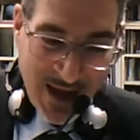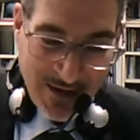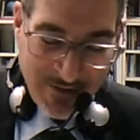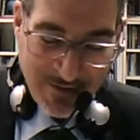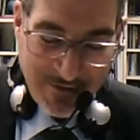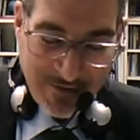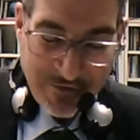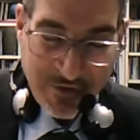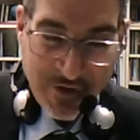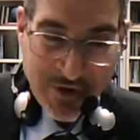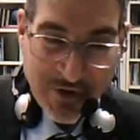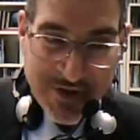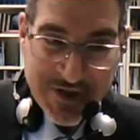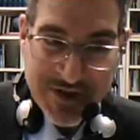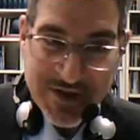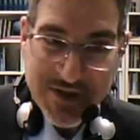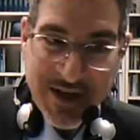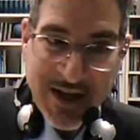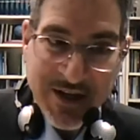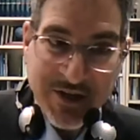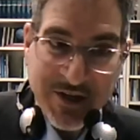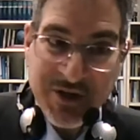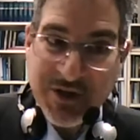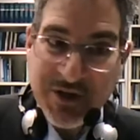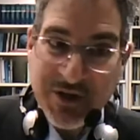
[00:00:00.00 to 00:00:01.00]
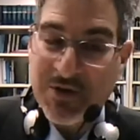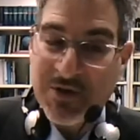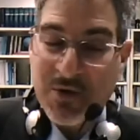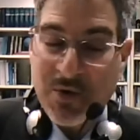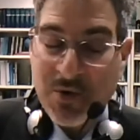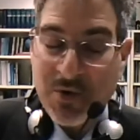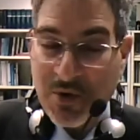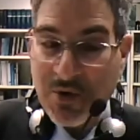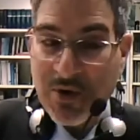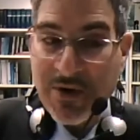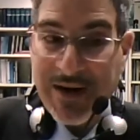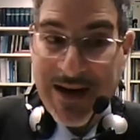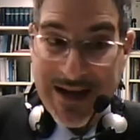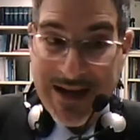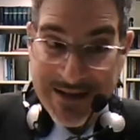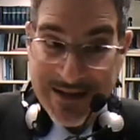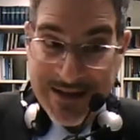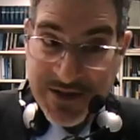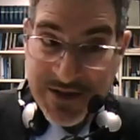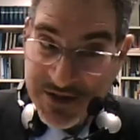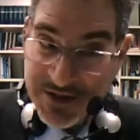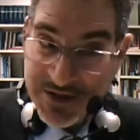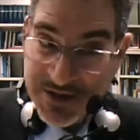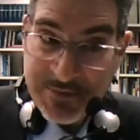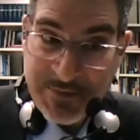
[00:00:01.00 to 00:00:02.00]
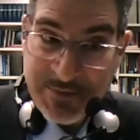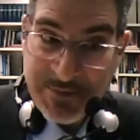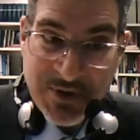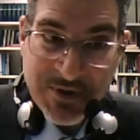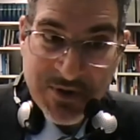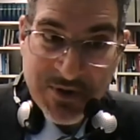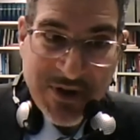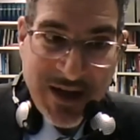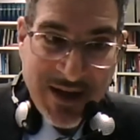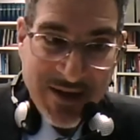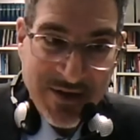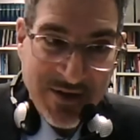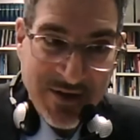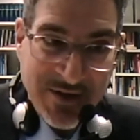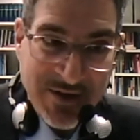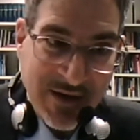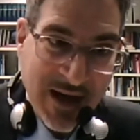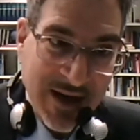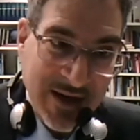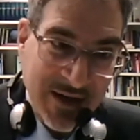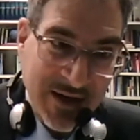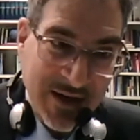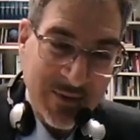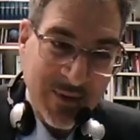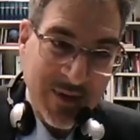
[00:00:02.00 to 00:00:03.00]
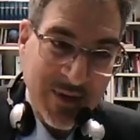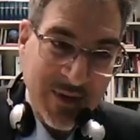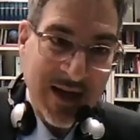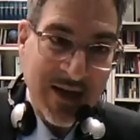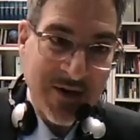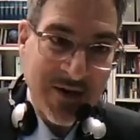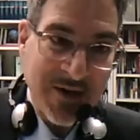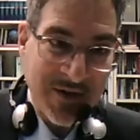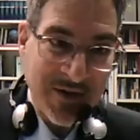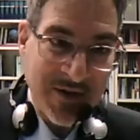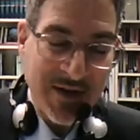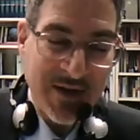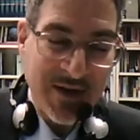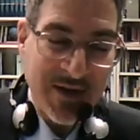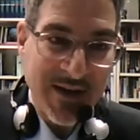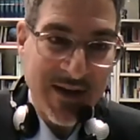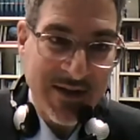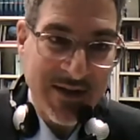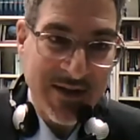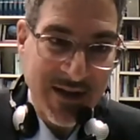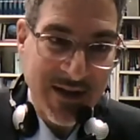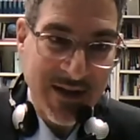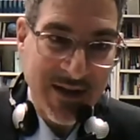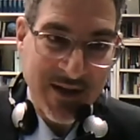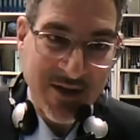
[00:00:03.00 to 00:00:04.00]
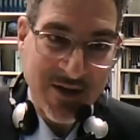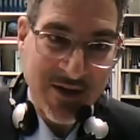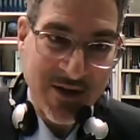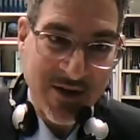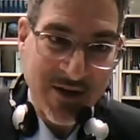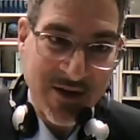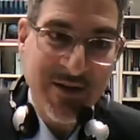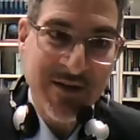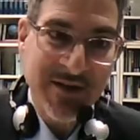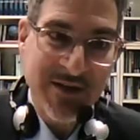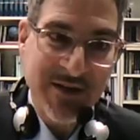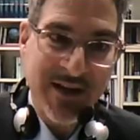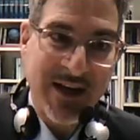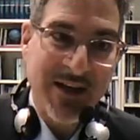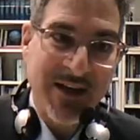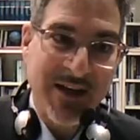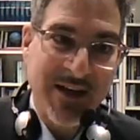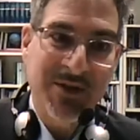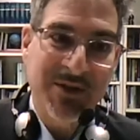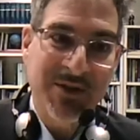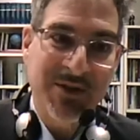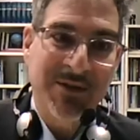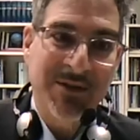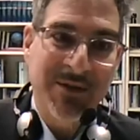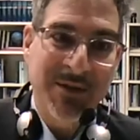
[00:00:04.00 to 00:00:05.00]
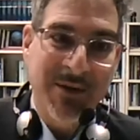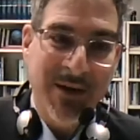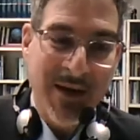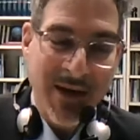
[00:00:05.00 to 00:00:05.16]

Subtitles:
for discussion or as a dispute under Article 119 of the statute.